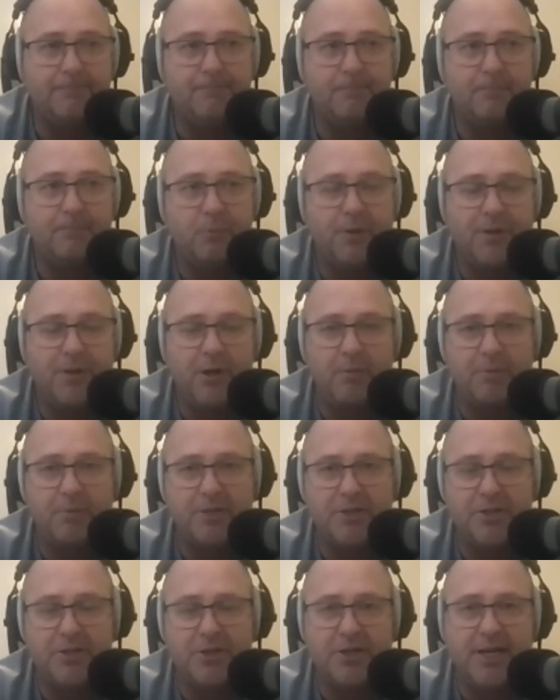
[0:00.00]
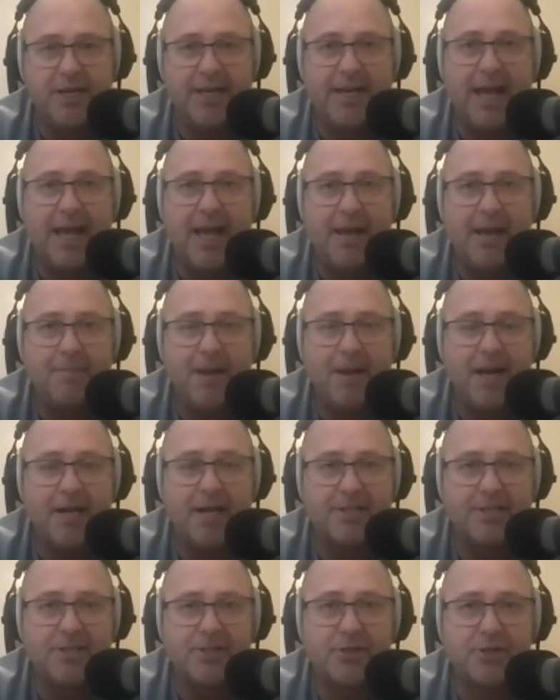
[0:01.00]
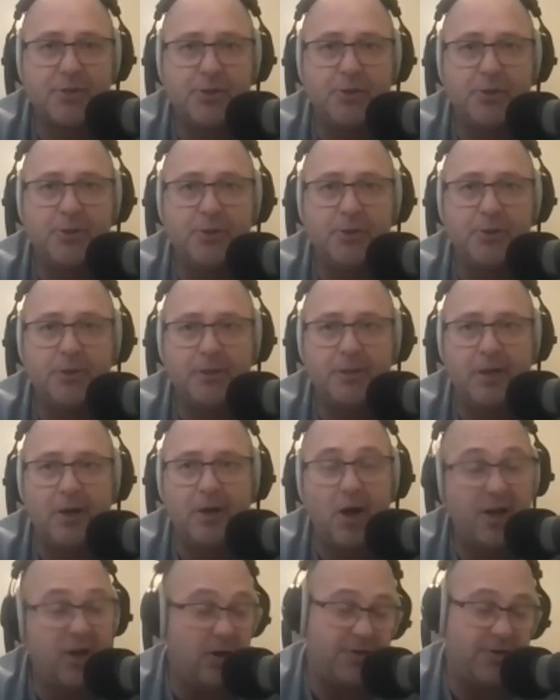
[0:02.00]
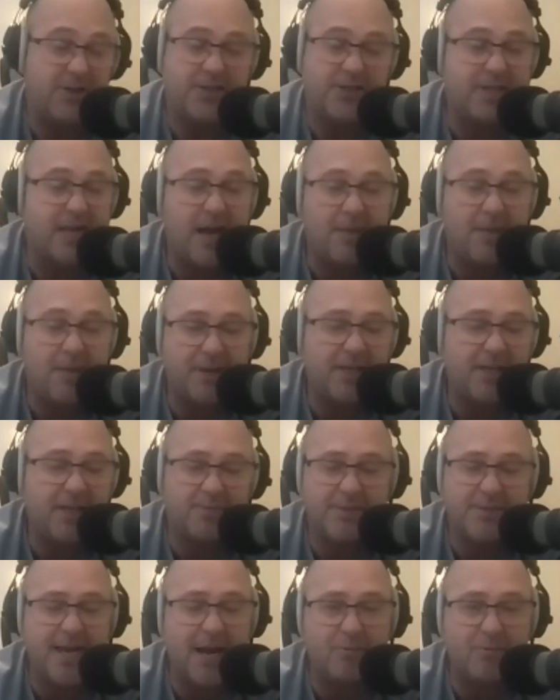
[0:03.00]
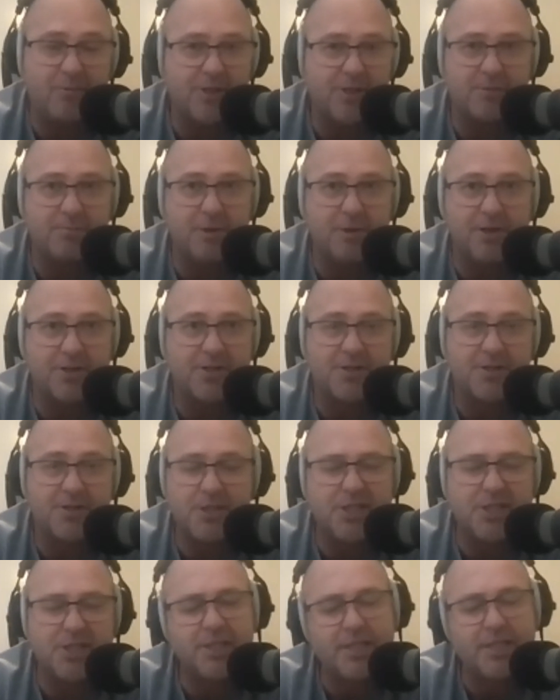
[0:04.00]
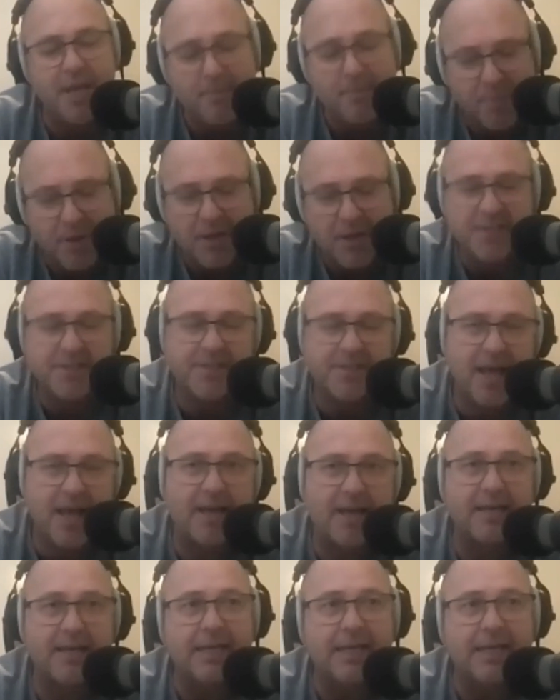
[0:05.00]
when the opportunity came out of school, I got the start because Dad was the boss. Simple as that.